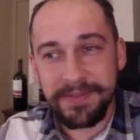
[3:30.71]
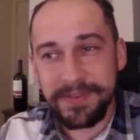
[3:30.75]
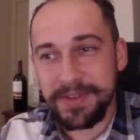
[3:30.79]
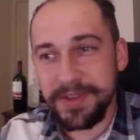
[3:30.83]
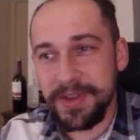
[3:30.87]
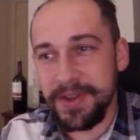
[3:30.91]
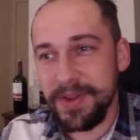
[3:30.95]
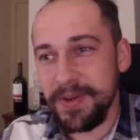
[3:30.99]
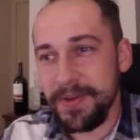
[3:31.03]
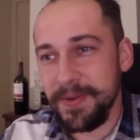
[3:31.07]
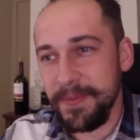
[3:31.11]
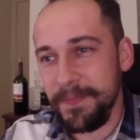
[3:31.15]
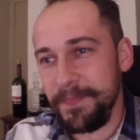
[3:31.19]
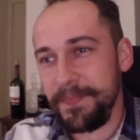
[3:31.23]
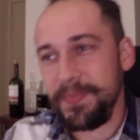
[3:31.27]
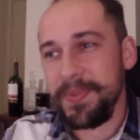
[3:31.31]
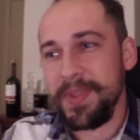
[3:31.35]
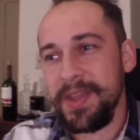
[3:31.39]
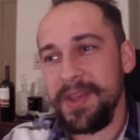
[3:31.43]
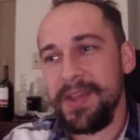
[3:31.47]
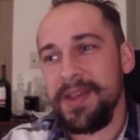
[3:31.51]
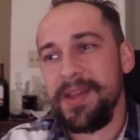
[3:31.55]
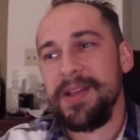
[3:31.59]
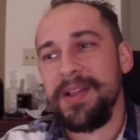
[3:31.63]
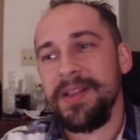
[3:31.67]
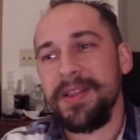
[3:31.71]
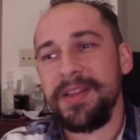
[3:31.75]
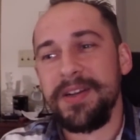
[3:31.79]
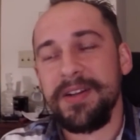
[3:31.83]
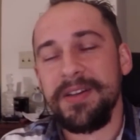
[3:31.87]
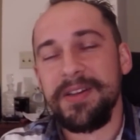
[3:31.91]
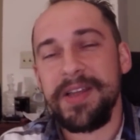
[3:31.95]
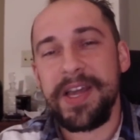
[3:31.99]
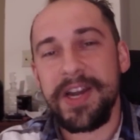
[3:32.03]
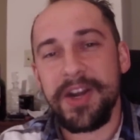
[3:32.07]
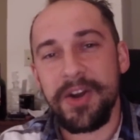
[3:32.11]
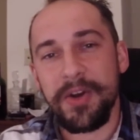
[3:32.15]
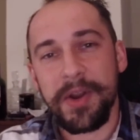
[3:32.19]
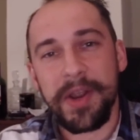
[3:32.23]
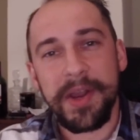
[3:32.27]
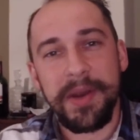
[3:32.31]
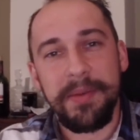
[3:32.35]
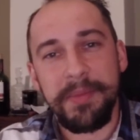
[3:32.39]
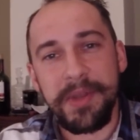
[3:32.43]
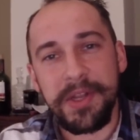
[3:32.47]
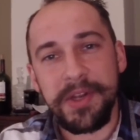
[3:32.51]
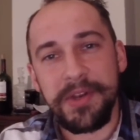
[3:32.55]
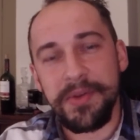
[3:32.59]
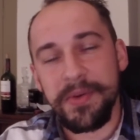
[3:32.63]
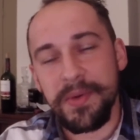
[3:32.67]
So a little later we're gonna
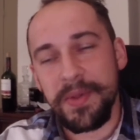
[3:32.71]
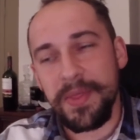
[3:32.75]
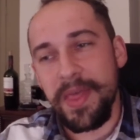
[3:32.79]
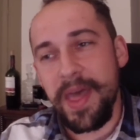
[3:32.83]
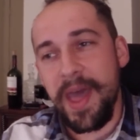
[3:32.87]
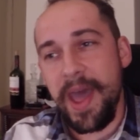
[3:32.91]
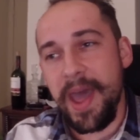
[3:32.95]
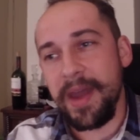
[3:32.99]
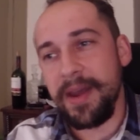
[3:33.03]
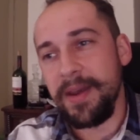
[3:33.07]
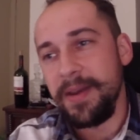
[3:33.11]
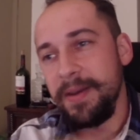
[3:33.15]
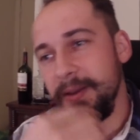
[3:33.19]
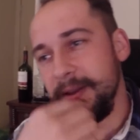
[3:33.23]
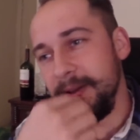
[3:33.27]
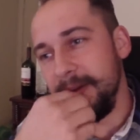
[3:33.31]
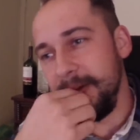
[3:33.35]
be doing that.